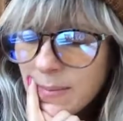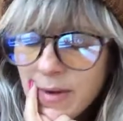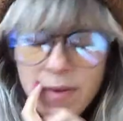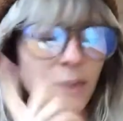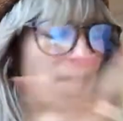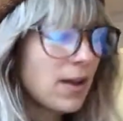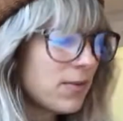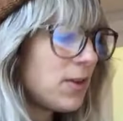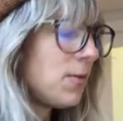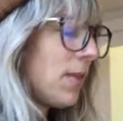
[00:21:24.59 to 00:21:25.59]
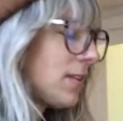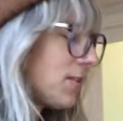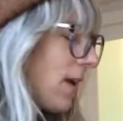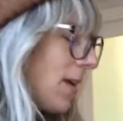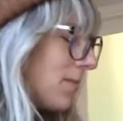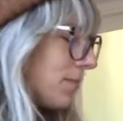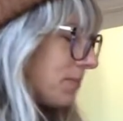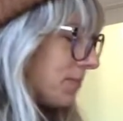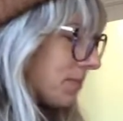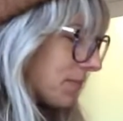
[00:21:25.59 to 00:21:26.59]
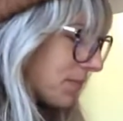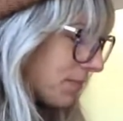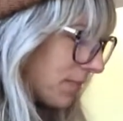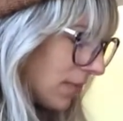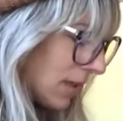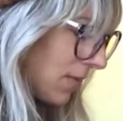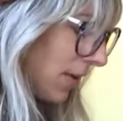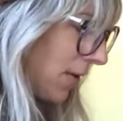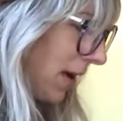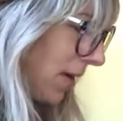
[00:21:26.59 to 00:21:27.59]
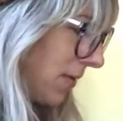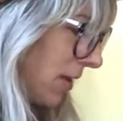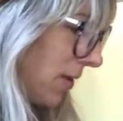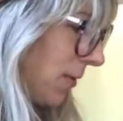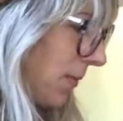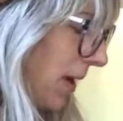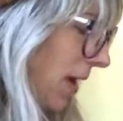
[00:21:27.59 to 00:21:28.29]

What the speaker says: If I Don't Have You. That's right. If I Don't Have You.